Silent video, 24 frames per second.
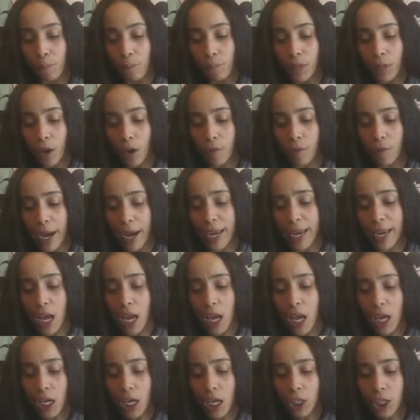All right.
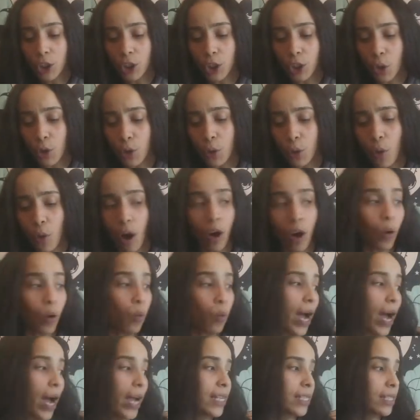Show you are a
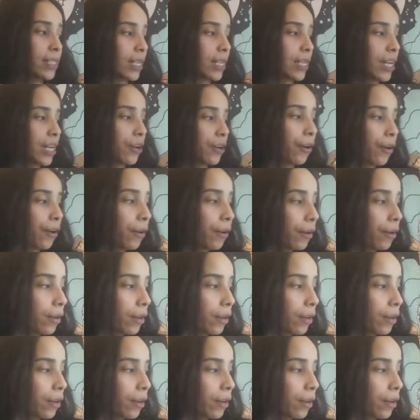wise leader.